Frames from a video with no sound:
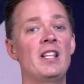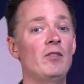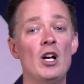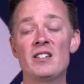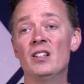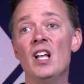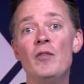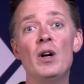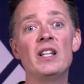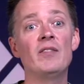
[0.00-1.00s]
They've lost a
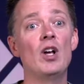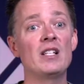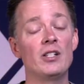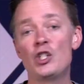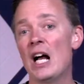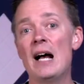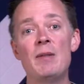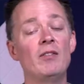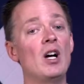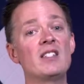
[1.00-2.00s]
loved one, they've lost a job,
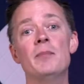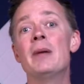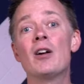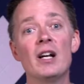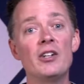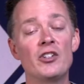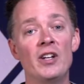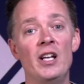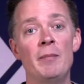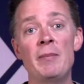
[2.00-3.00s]
they've lost a marriage,
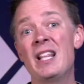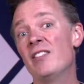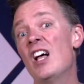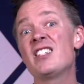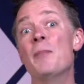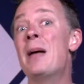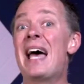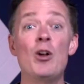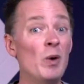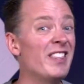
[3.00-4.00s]
maybe they've lost a
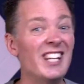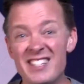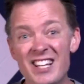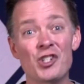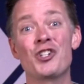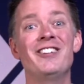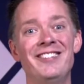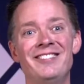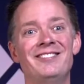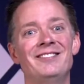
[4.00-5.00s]
battle with an
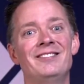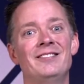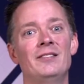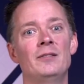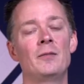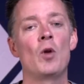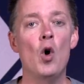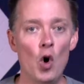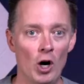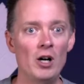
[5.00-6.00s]
addiction,
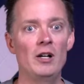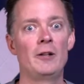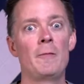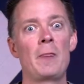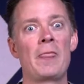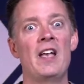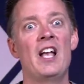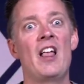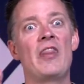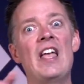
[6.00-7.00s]
or
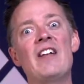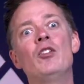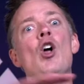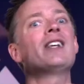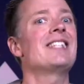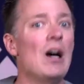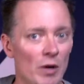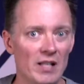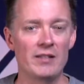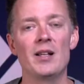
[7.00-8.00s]
they've lost out
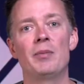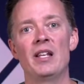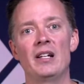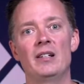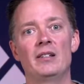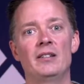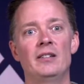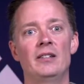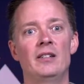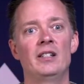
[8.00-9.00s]
on something.
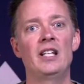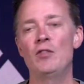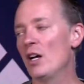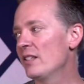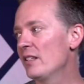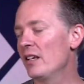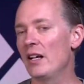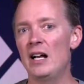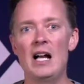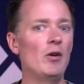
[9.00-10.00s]
They've lost
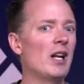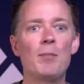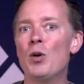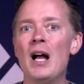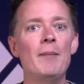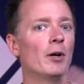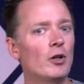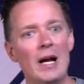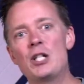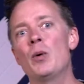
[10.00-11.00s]
out on a prom or
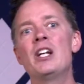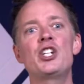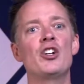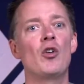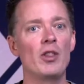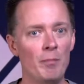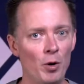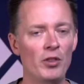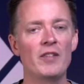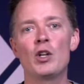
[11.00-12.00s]
graduation or the
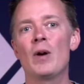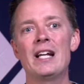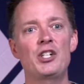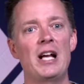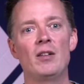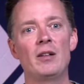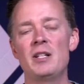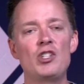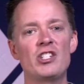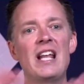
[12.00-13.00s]
birth of a grandchild. I mean,
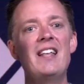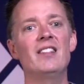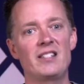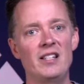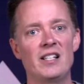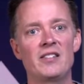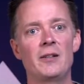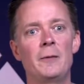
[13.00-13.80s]
it's just an endless list.